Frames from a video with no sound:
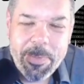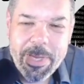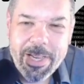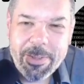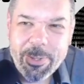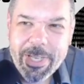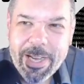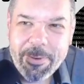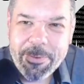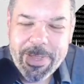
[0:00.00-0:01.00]
be on the
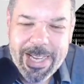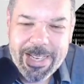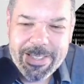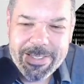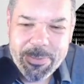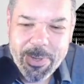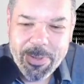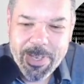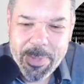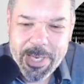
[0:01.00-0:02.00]
lookout for that as well,
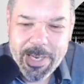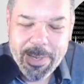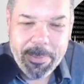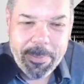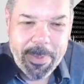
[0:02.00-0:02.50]
coming up